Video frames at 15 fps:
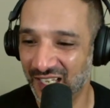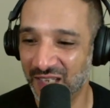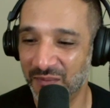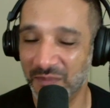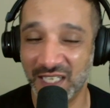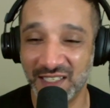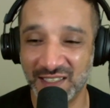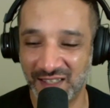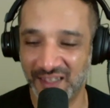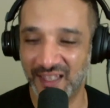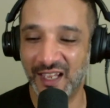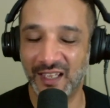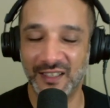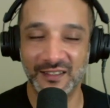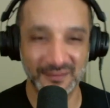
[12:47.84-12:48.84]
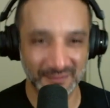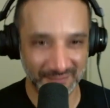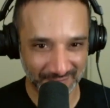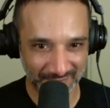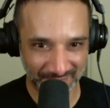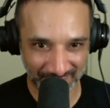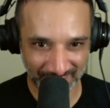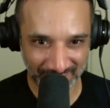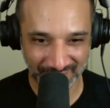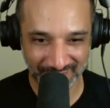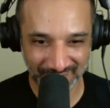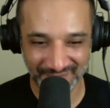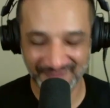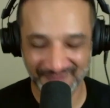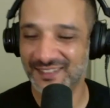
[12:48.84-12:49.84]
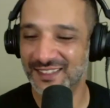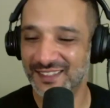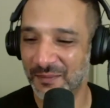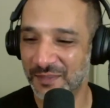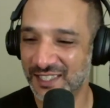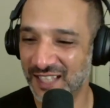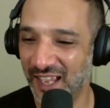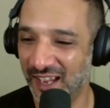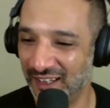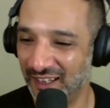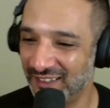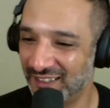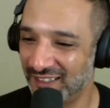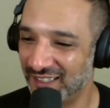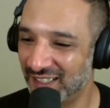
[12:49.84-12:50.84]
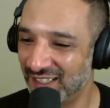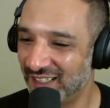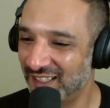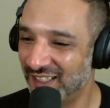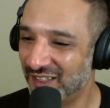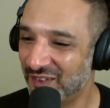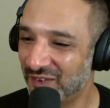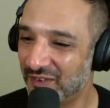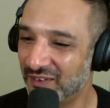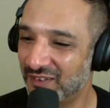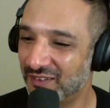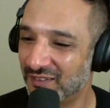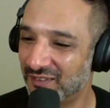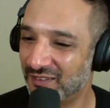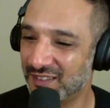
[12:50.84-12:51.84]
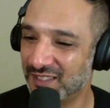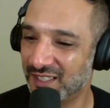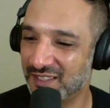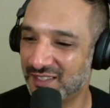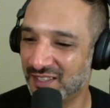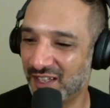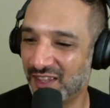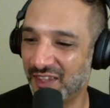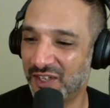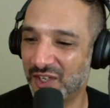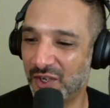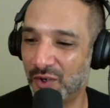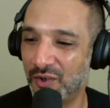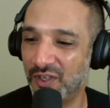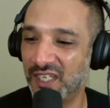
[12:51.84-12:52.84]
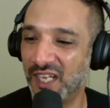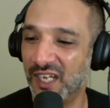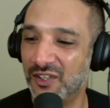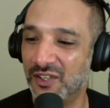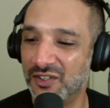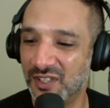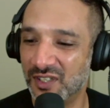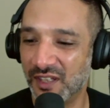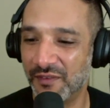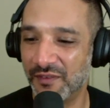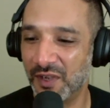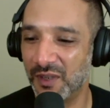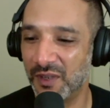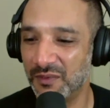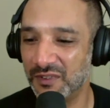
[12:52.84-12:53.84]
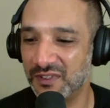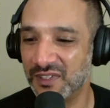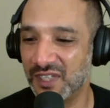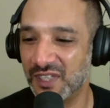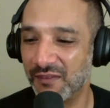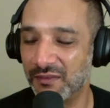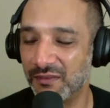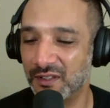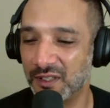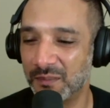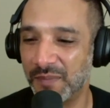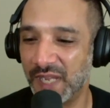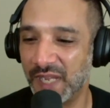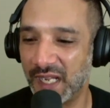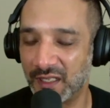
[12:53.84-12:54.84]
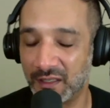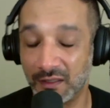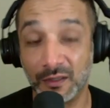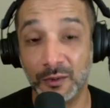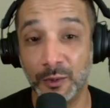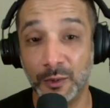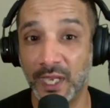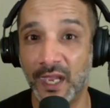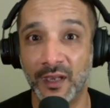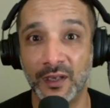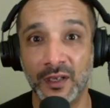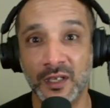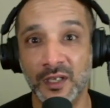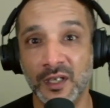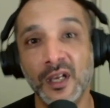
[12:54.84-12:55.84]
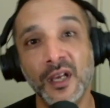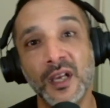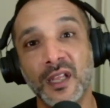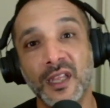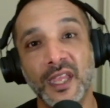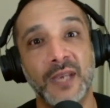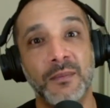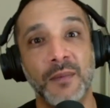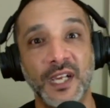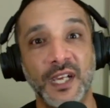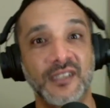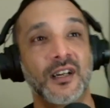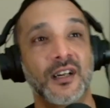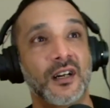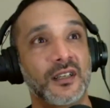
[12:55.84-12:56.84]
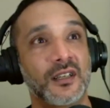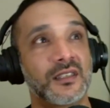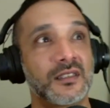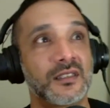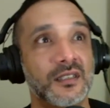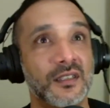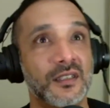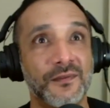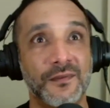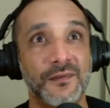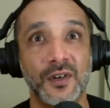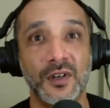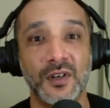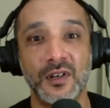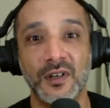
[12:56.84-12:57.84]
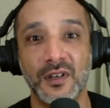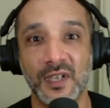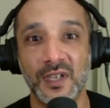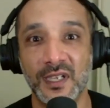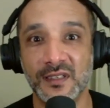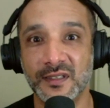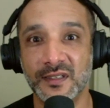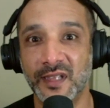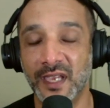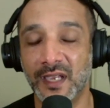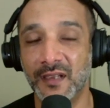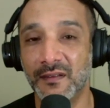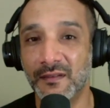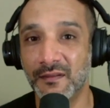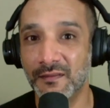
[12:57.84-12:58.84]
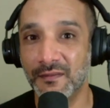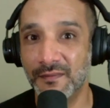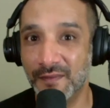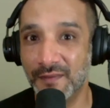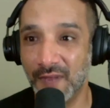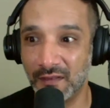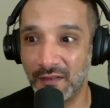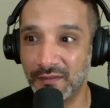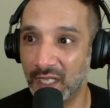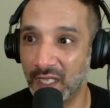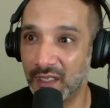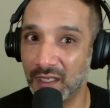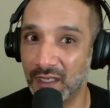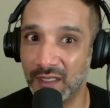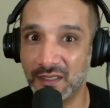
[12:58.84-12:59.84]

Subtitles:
Amen to that. Namaste. Once I saw the coat and energy level, I will never look back. Oh, yeah. Like, my dog's fur is like velvet.